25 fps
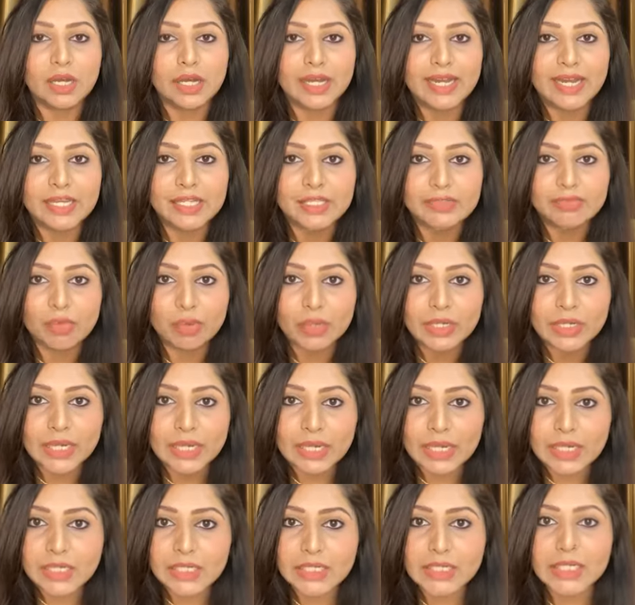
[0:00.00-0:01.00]

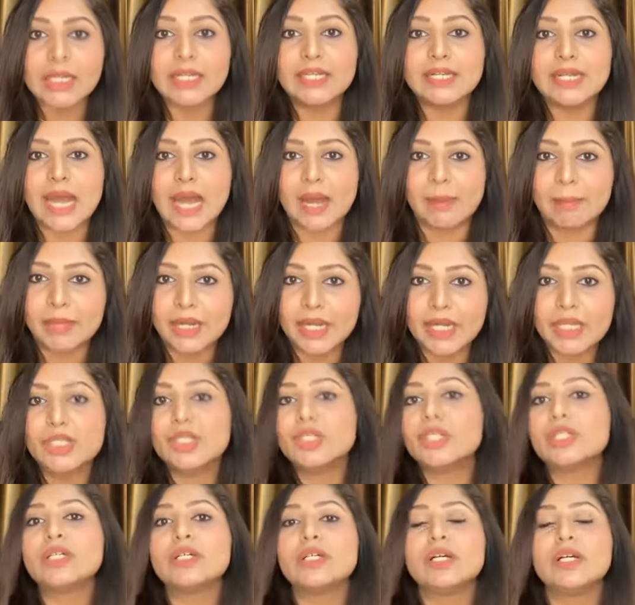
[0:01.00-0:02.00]
exfoliate the
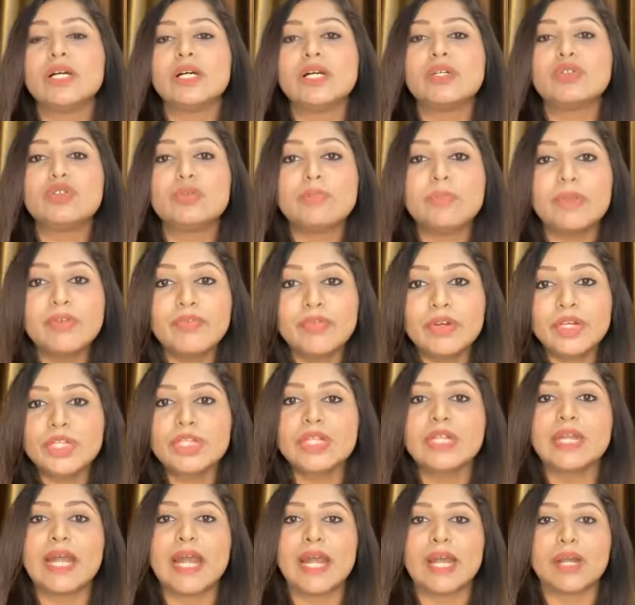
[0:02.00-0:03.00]
damaged
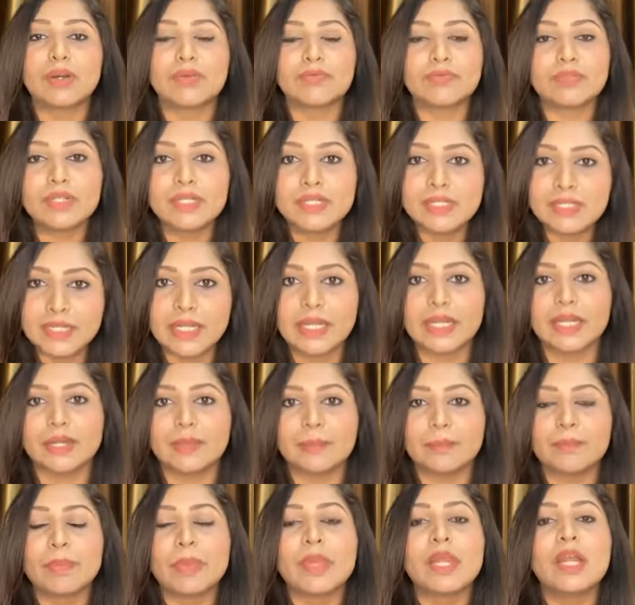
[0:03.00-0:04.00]
superficial layer of the
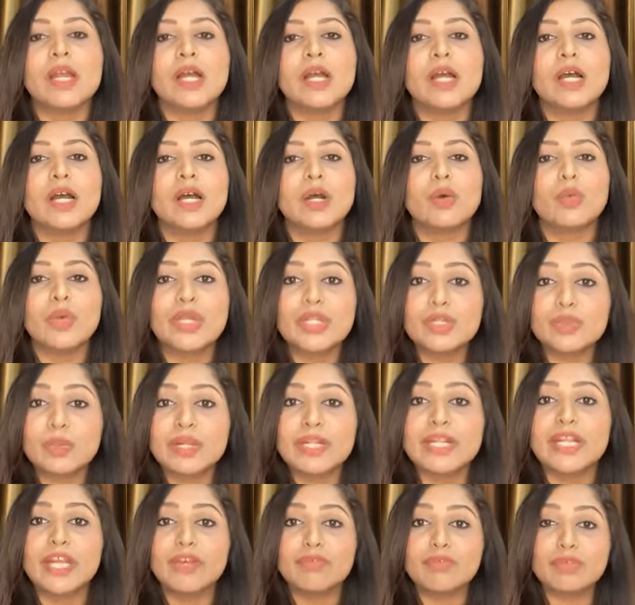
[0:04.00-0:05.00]
skin, which
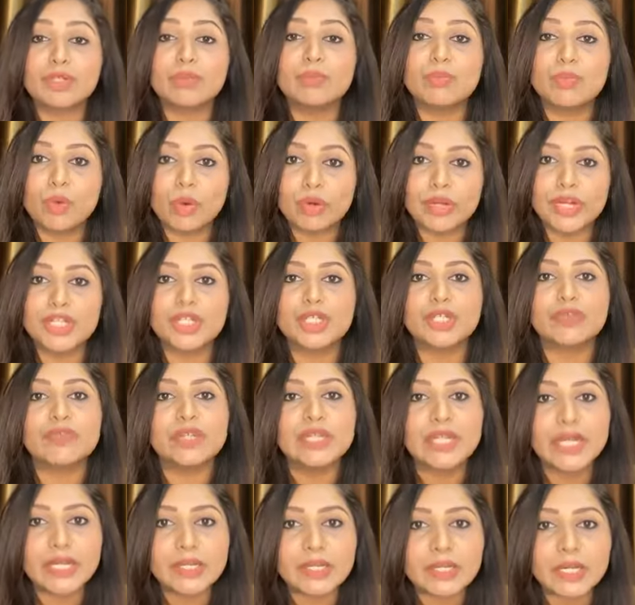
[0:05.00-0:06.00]
will give you more
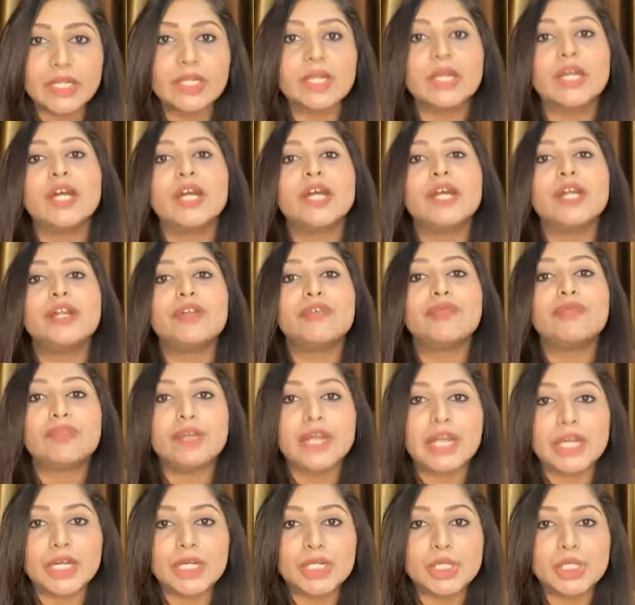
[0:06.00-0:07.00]
rejuvenated,
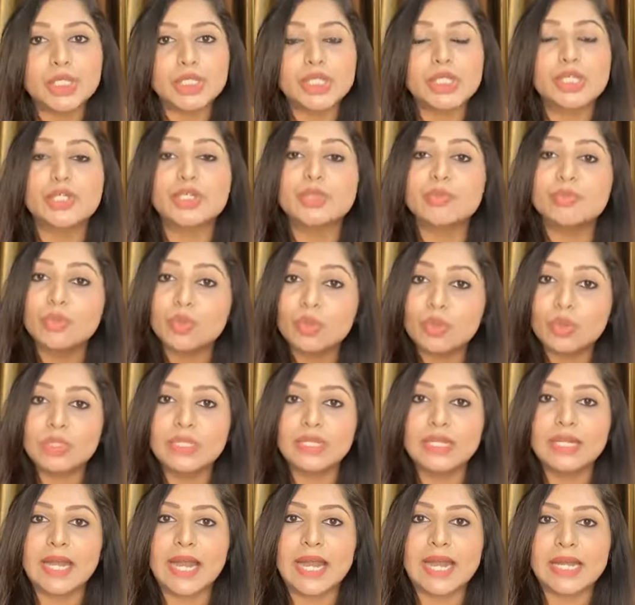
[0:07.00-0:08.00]
refreshed,
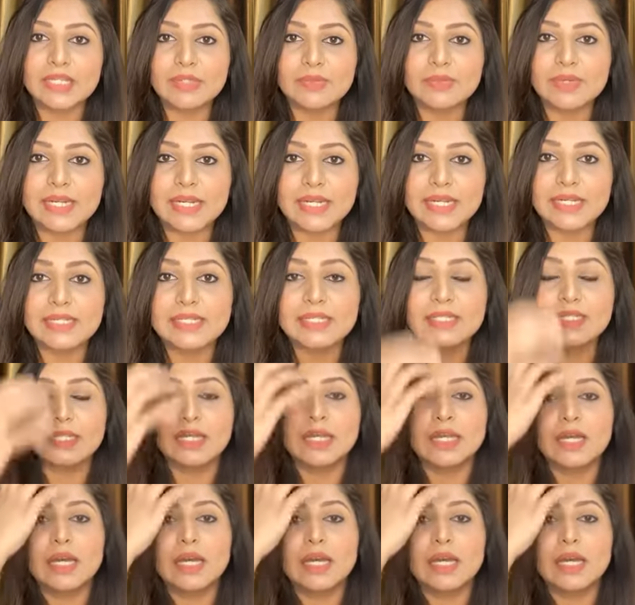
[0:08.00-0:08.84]
smooth as well as